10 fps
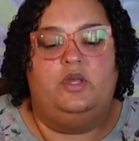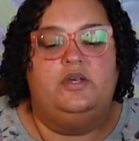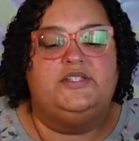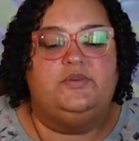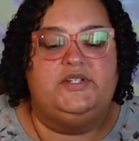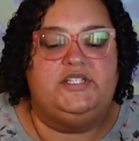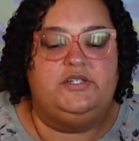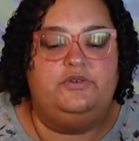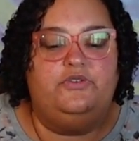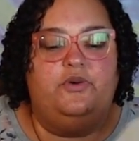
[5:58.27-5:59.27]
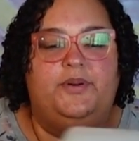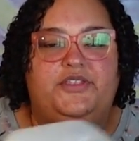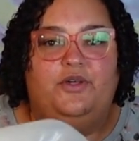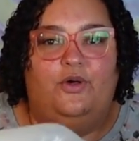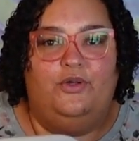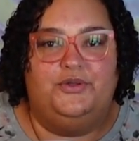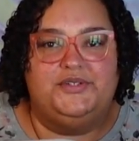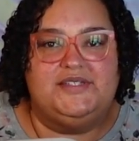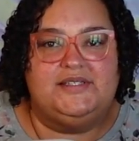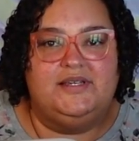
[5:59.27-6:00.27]
So once you put the
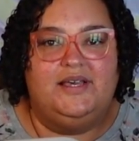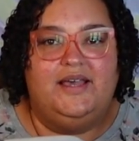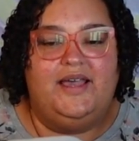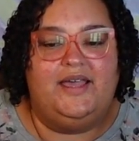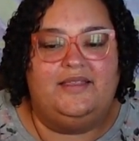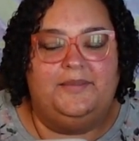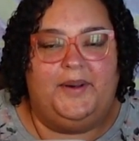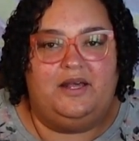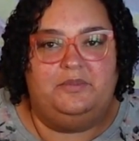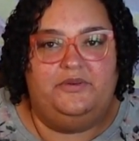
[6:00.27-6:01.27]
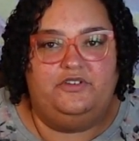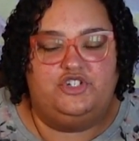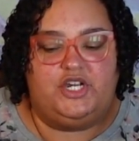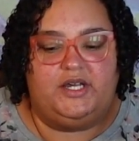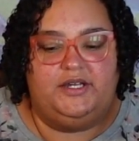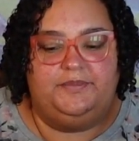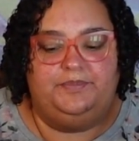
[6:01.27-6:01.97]
holes in the bottom of your jug,